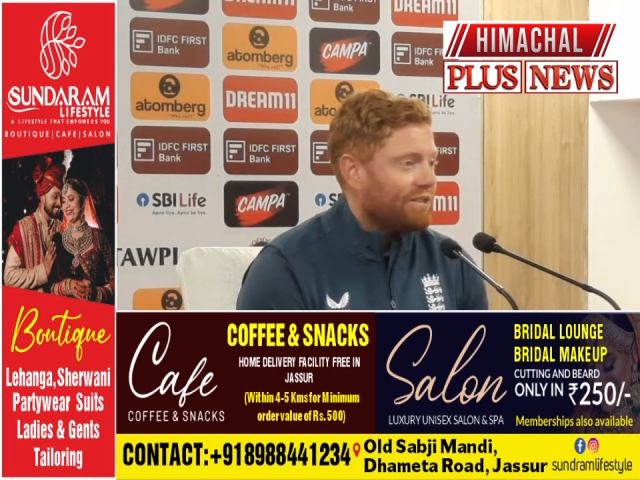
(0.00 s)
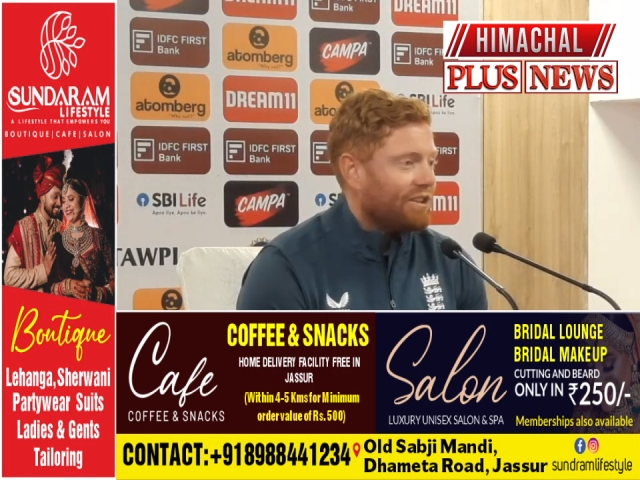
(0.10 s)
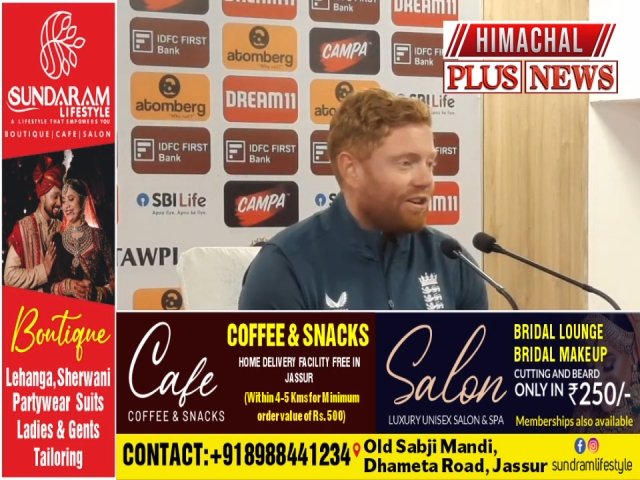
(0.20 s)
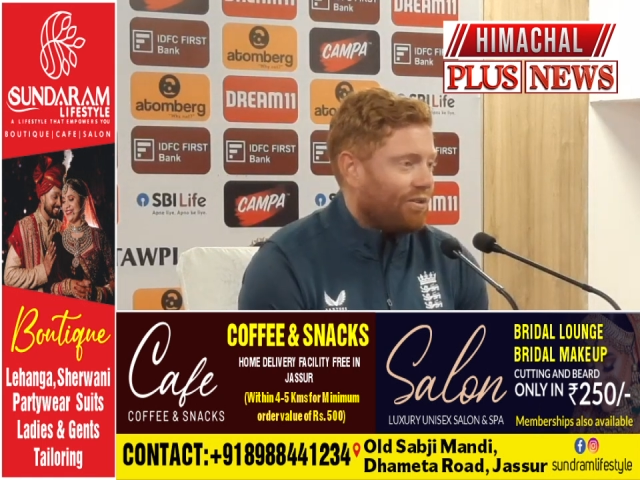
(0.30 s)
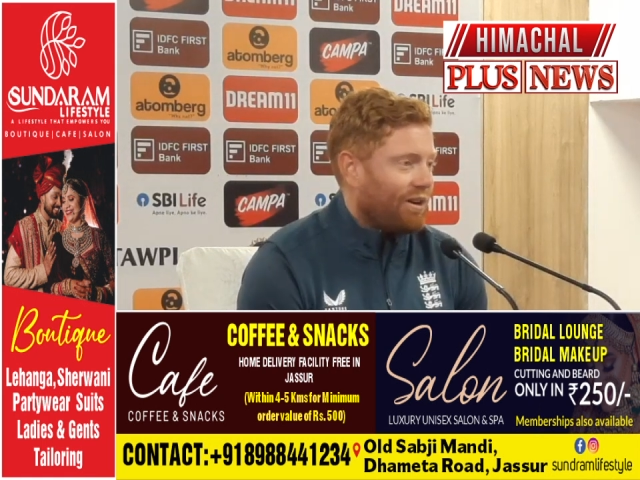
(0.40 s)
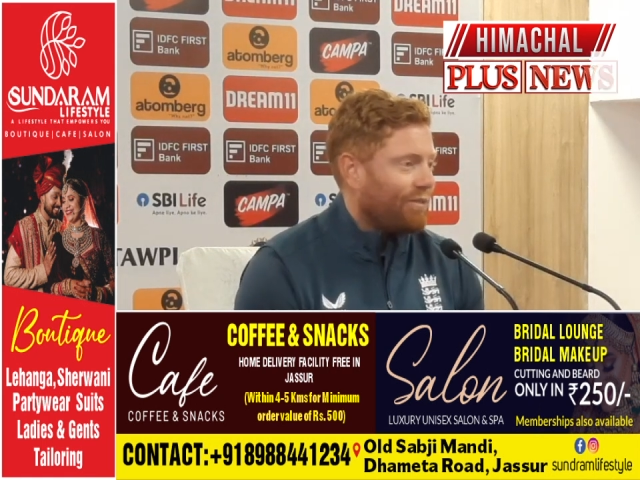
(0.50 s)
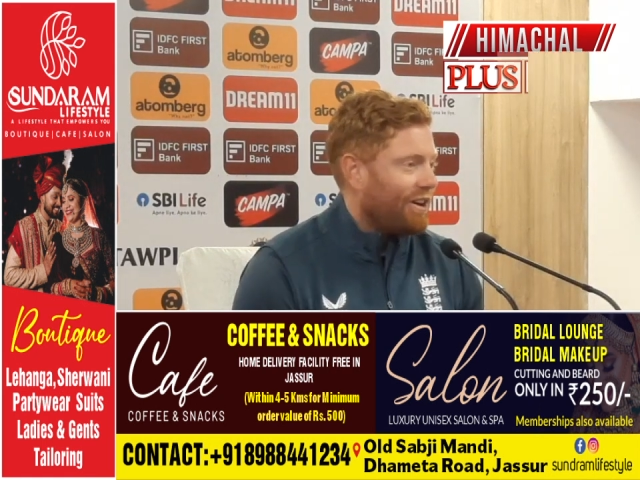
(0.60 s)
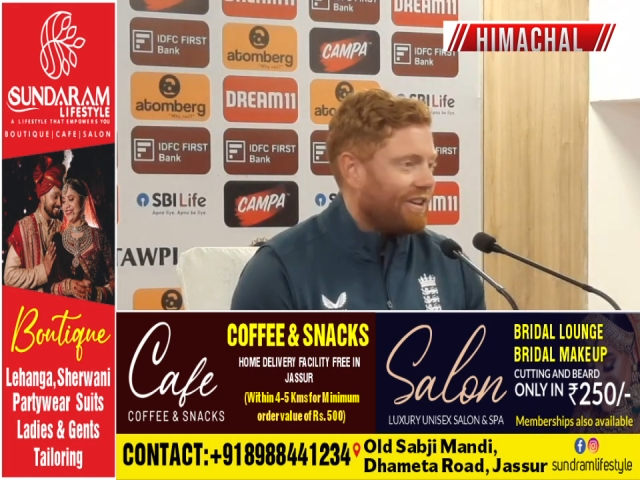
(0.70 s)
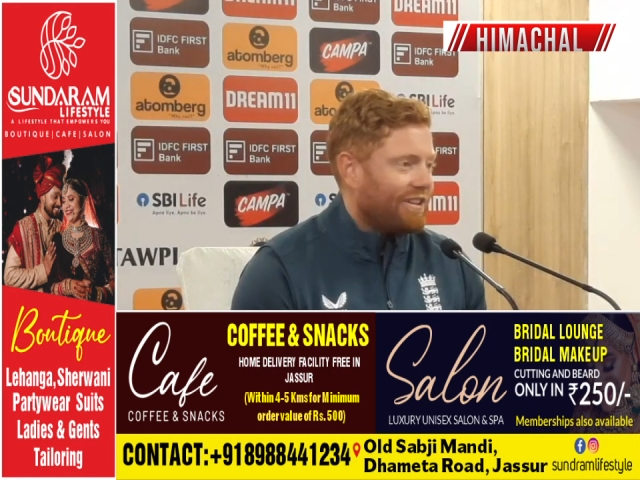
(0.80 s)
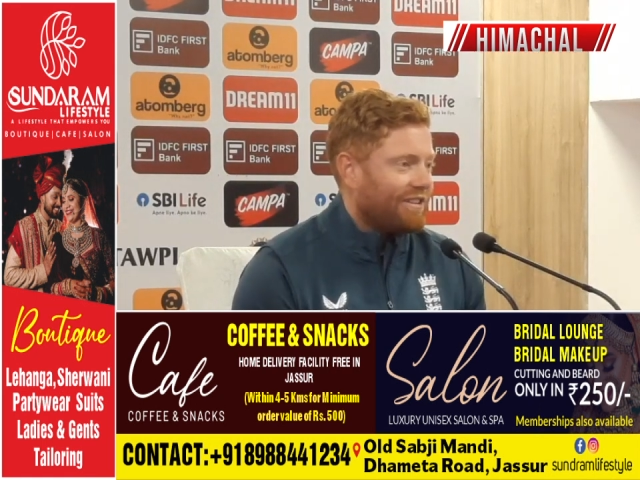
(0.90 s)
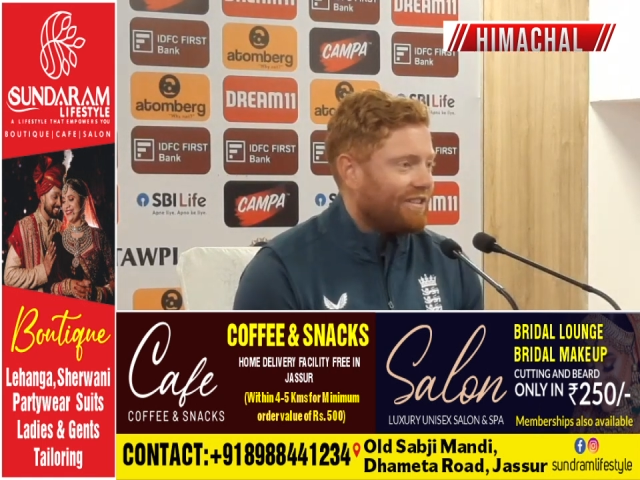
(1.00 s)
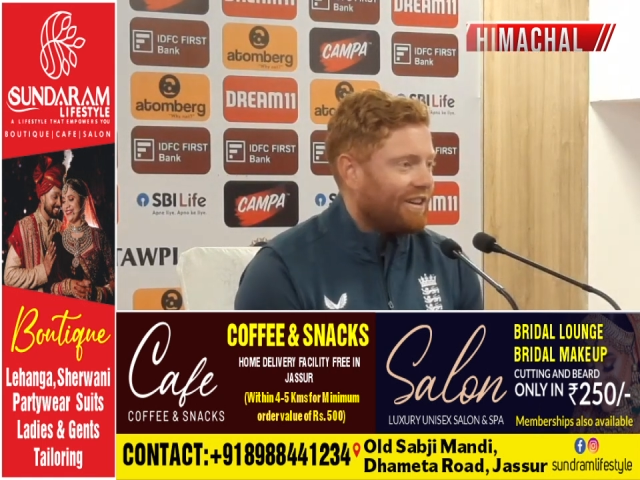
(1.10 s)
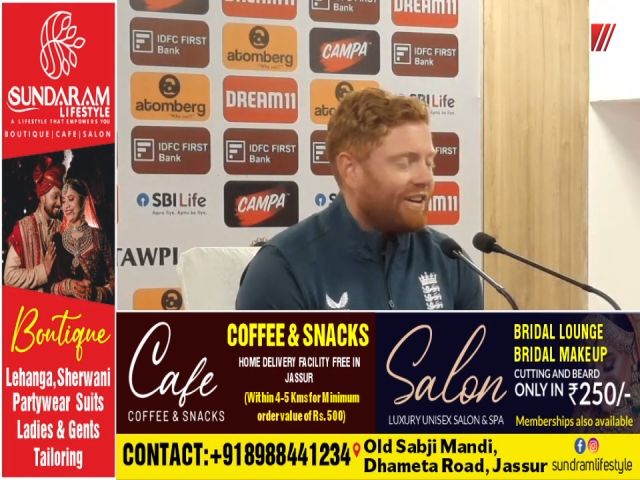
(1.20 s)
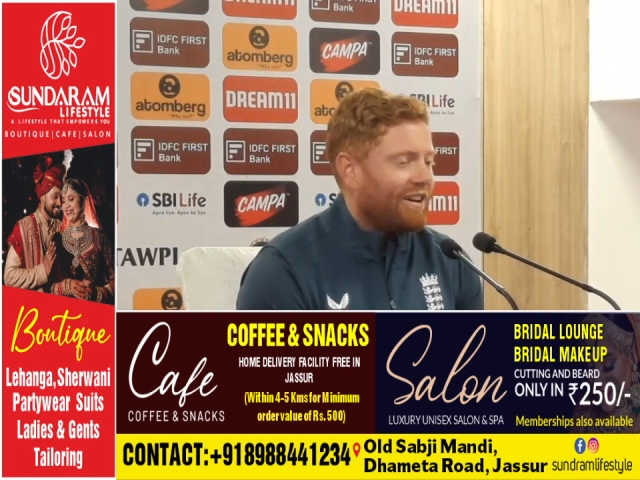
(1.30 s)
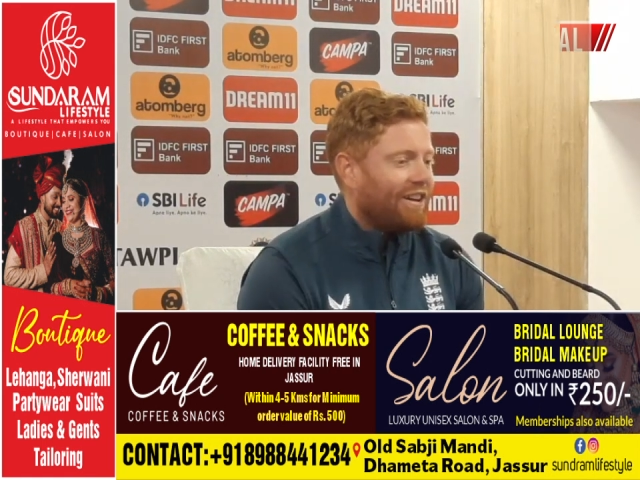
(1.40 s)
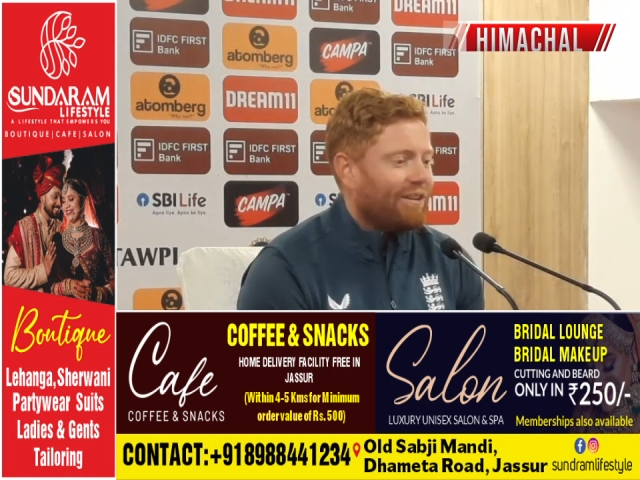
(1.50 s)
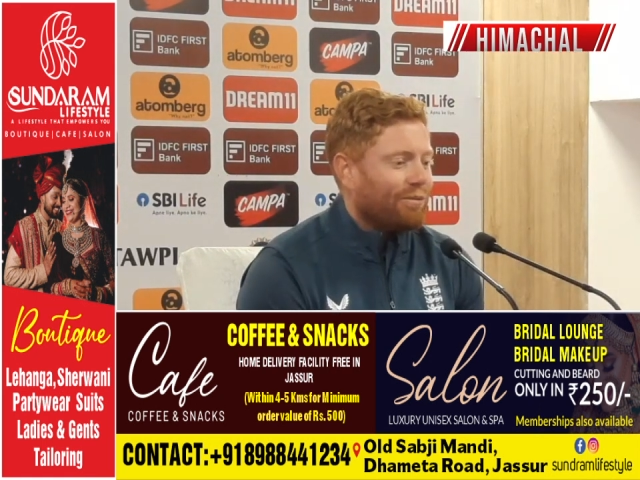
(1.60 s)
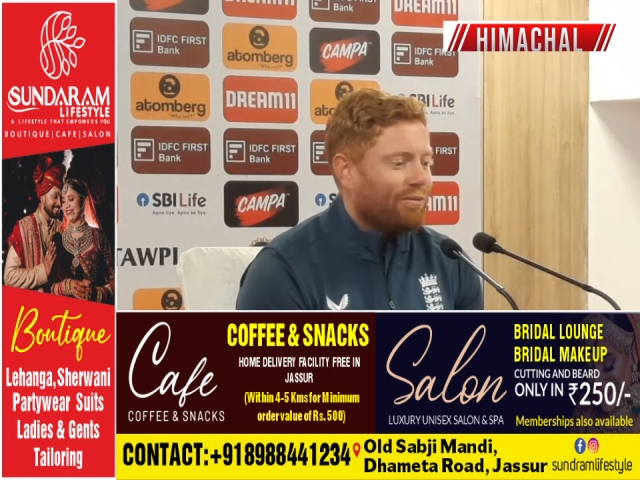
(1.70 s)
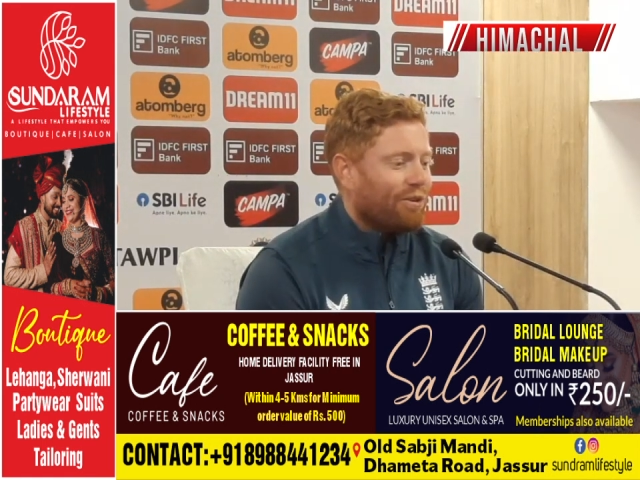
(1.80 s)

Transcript: You know what I'm like. I'm an